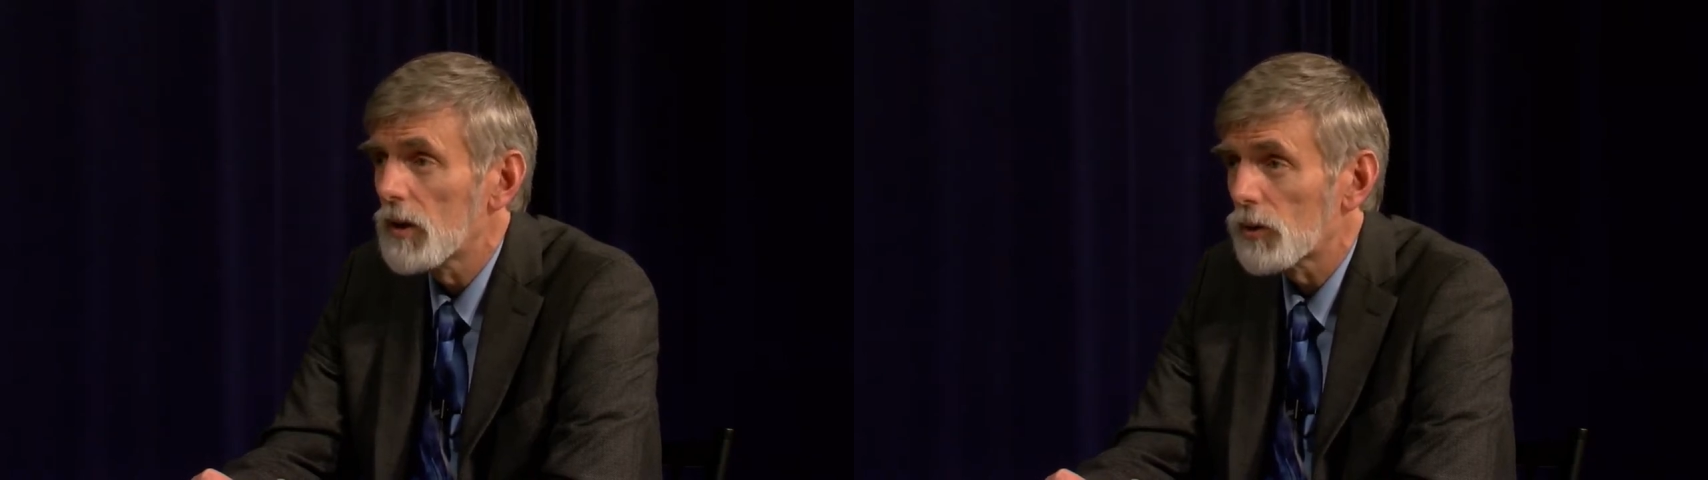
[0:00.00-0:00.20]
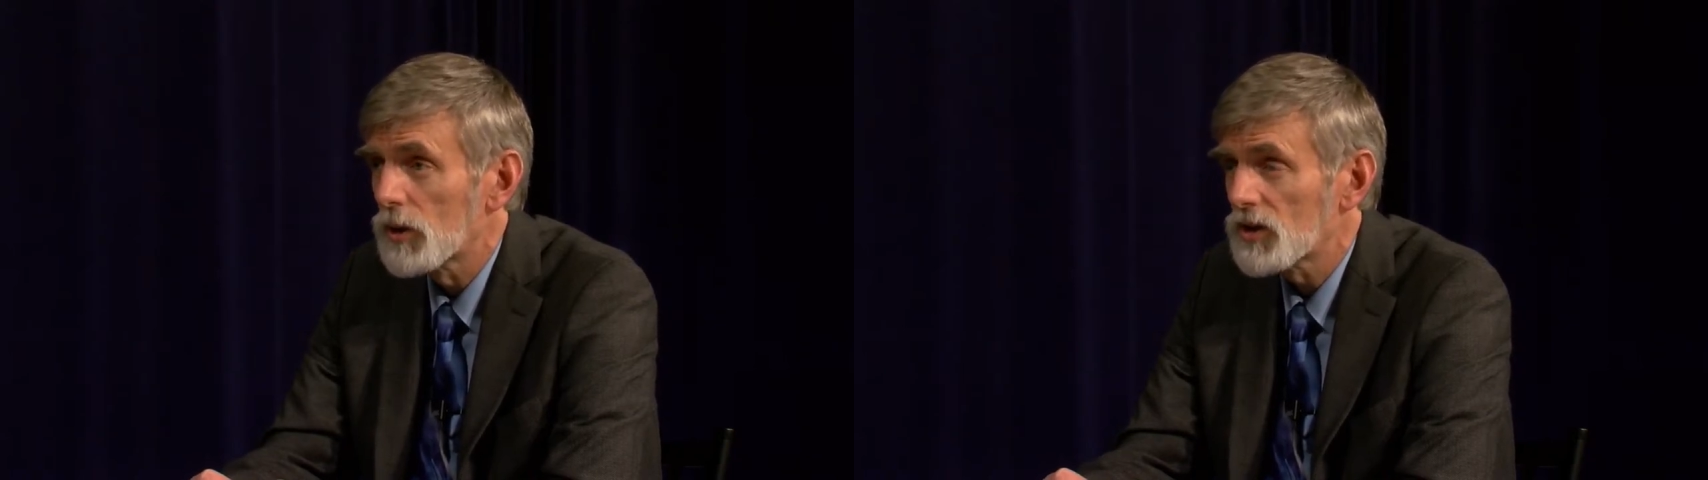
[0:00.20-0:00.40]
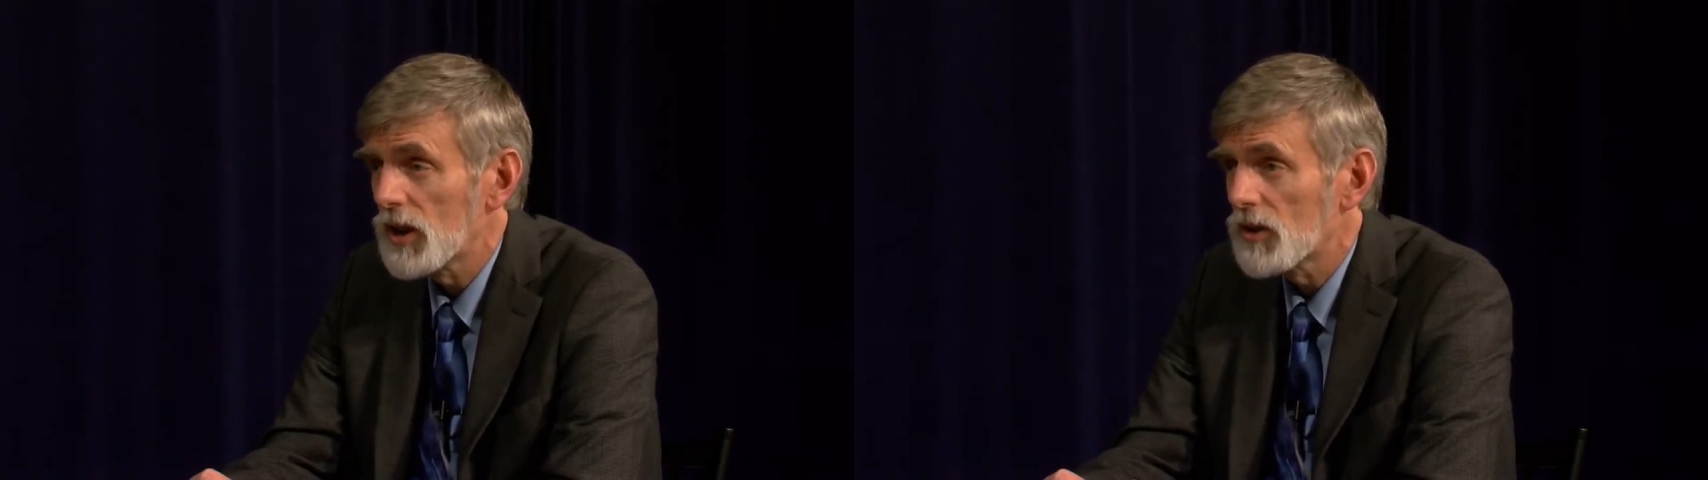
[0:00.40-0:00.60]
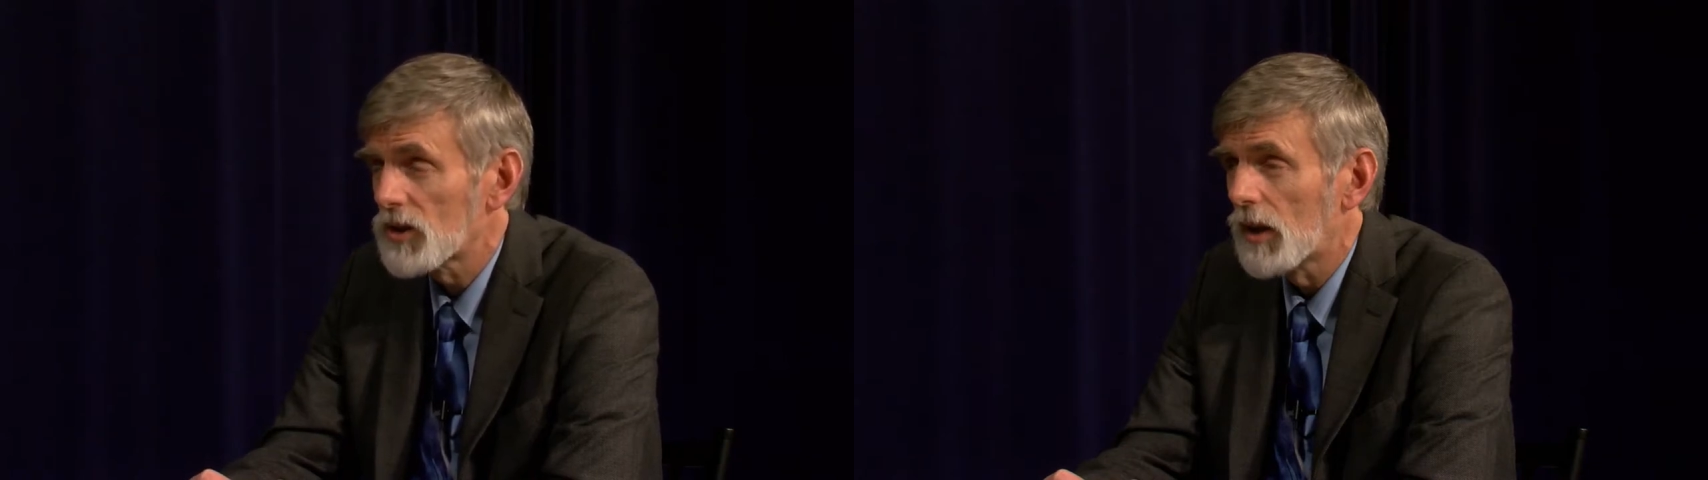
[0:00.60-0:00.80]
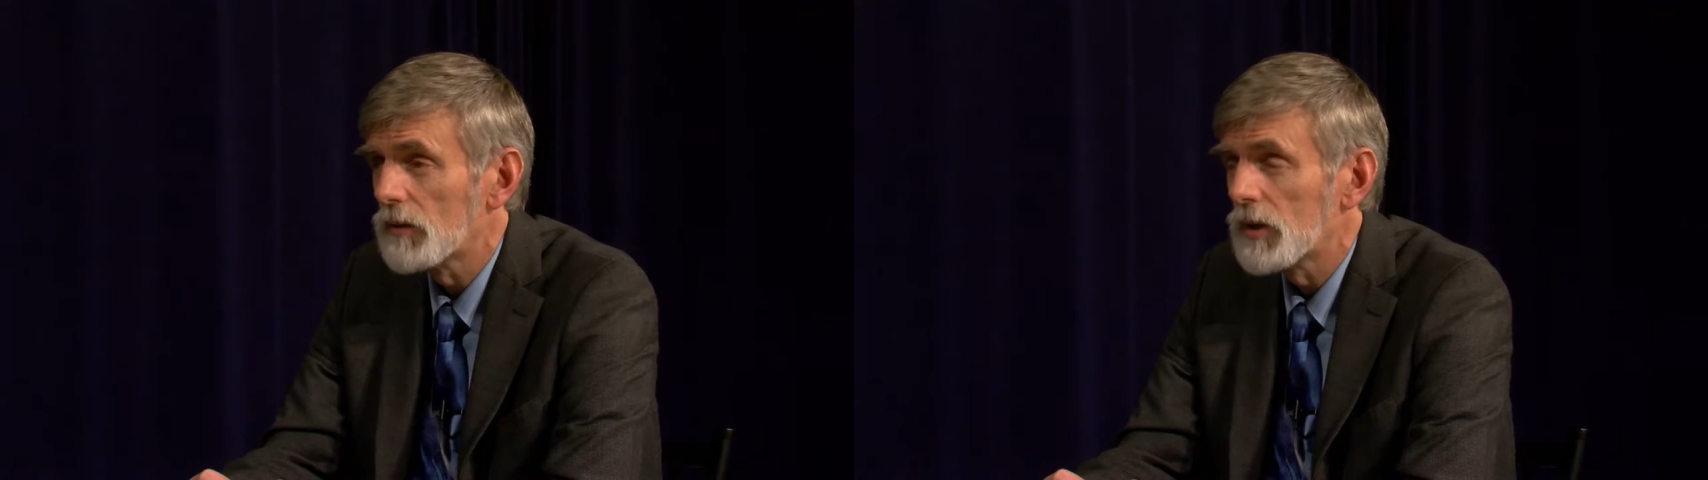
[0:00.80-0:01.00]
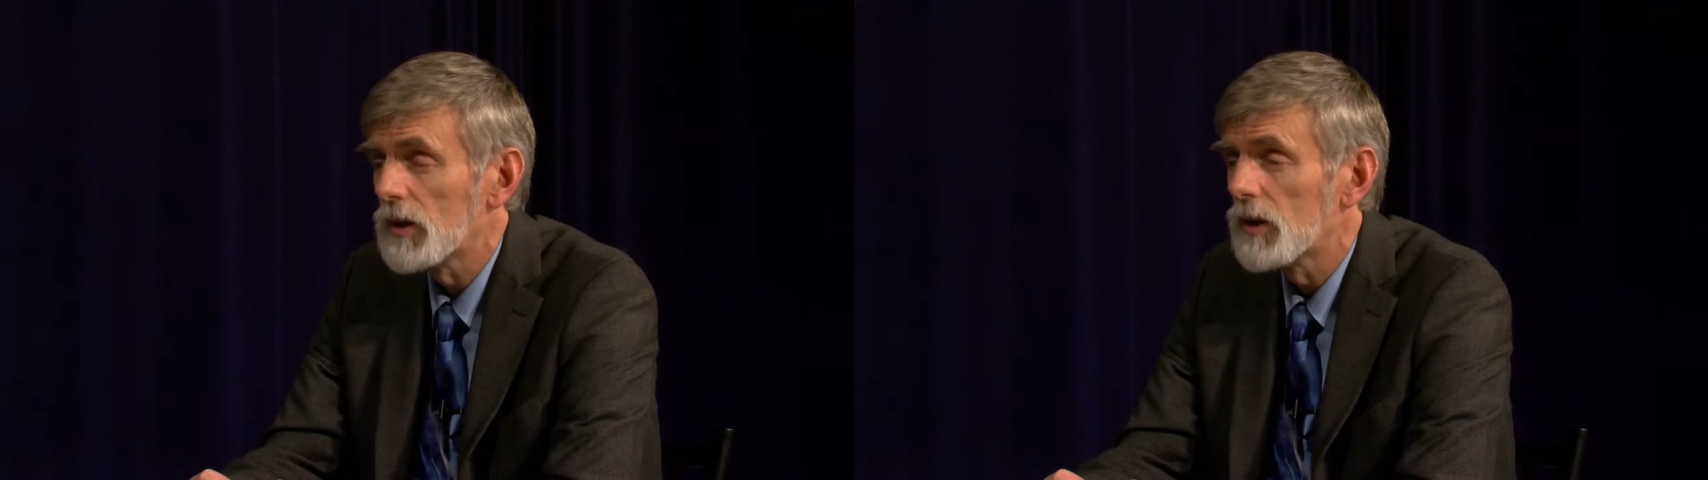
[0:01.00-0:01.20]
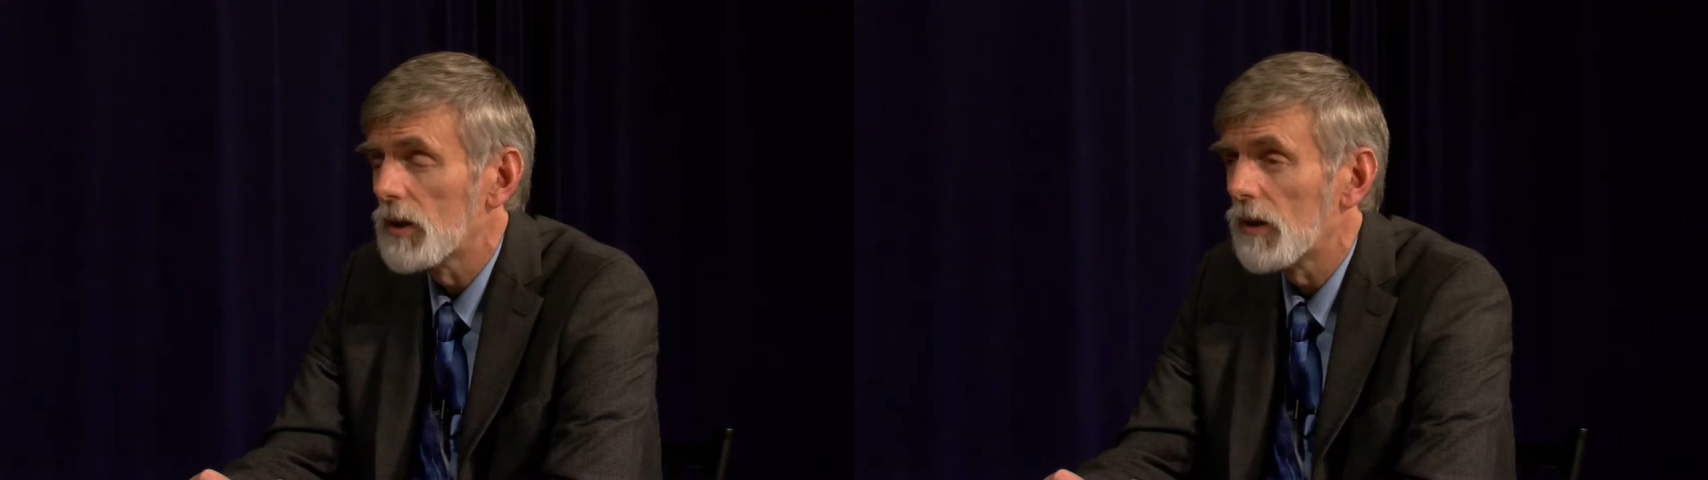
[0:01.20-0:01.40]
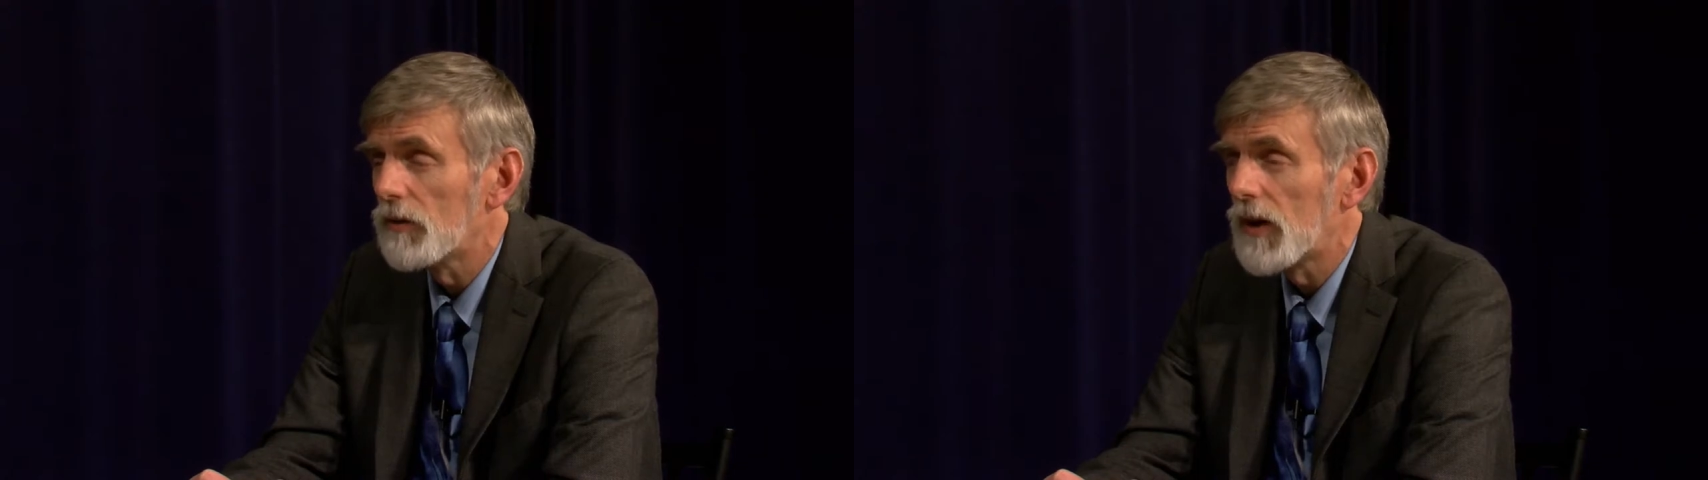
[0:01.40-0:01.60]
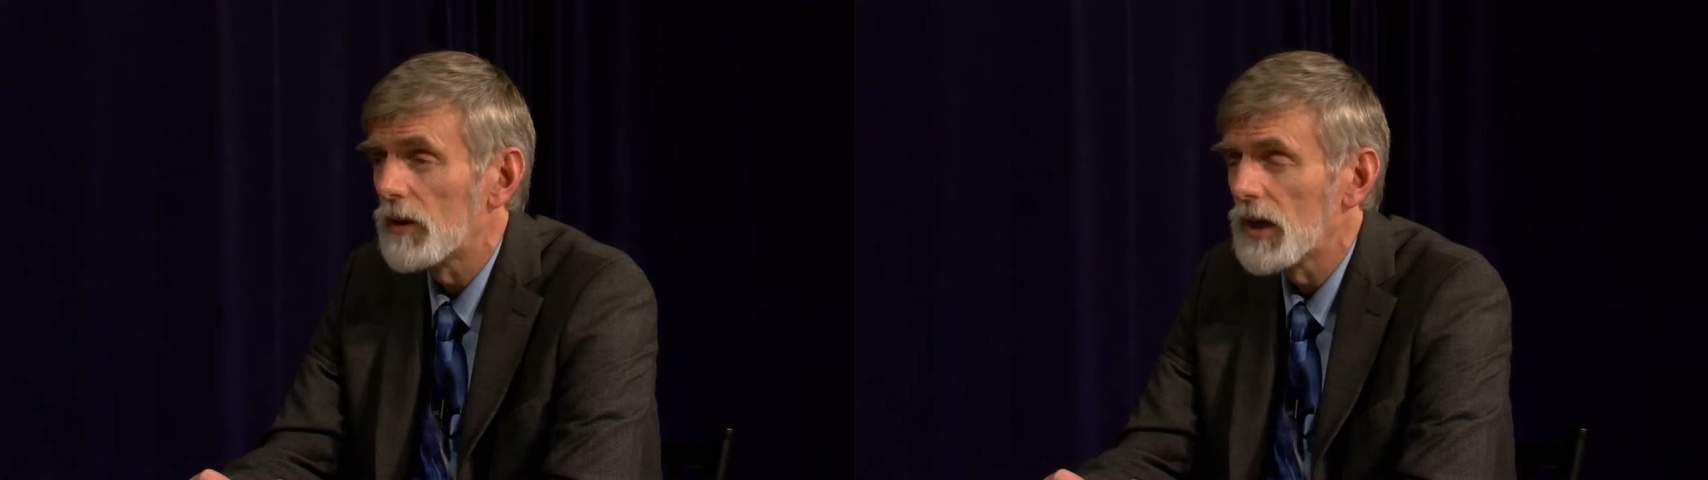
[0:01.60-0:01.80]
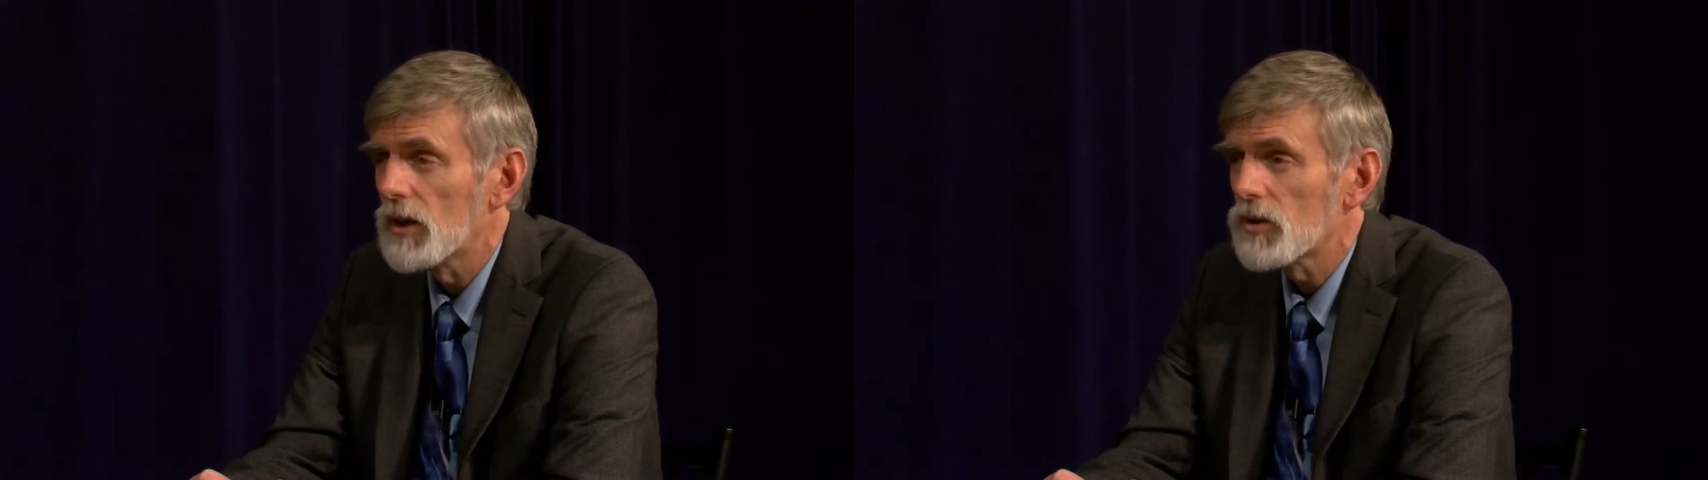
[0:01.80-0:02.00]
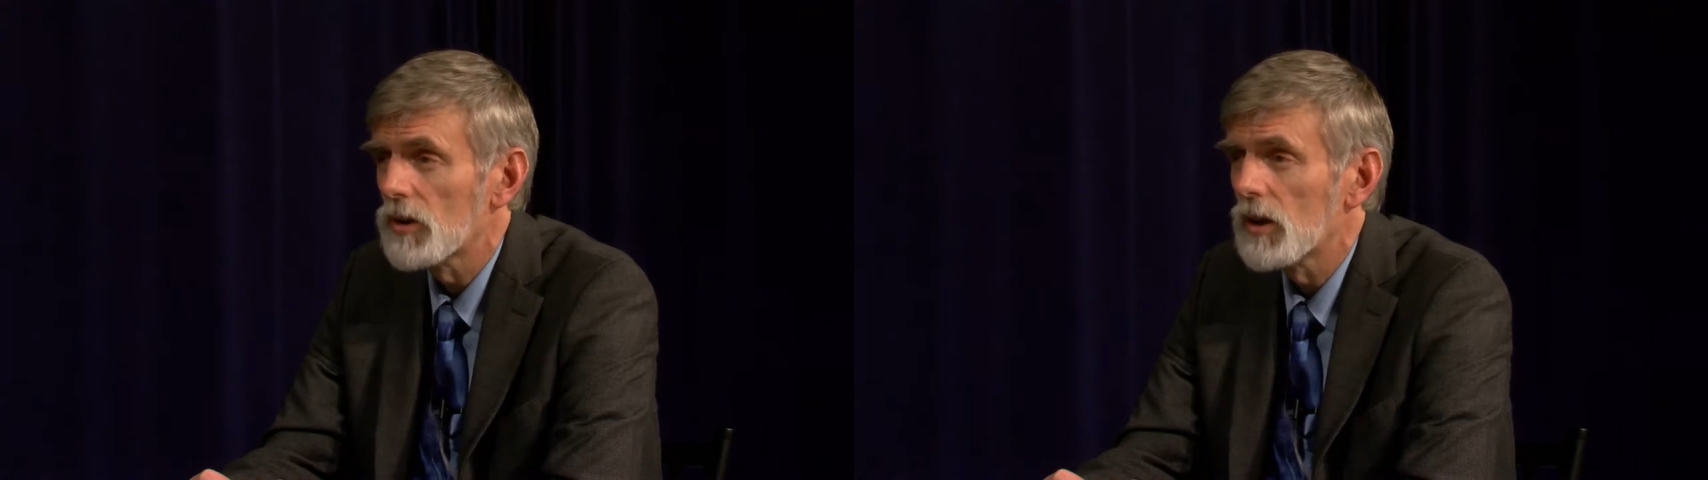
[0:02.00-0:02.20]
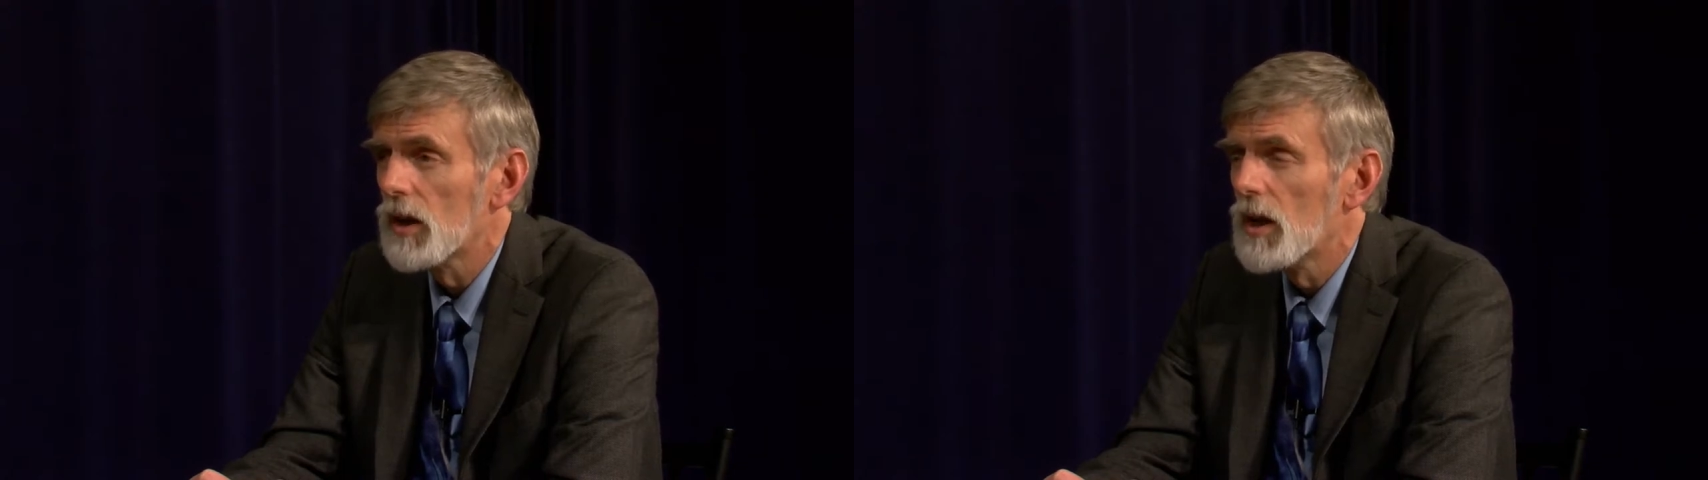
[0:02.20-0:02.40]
Christine Sullivan uh, Foundation,